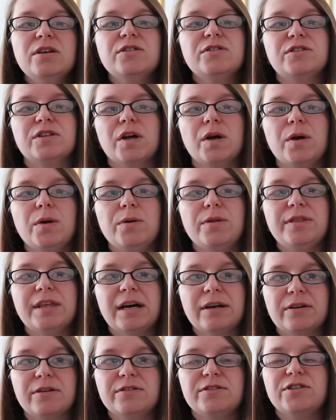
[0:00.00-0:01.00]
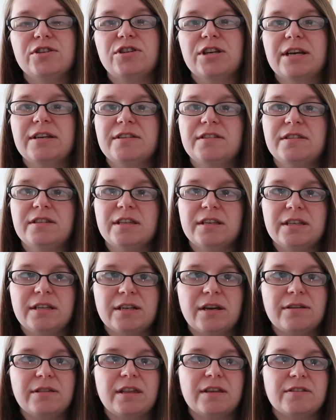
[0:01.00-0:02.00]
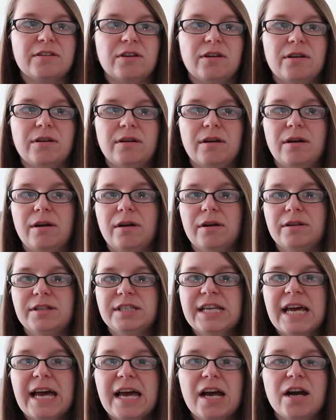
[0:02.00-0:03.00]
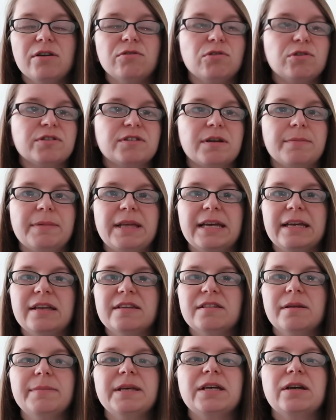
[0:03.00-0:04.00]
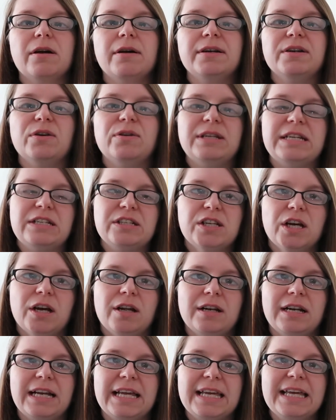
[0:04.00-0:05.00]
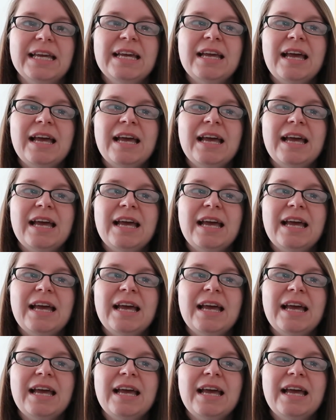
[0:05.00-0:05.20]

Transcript: So that could suggest that, you know, there's a, a tear or something something, something going on internally.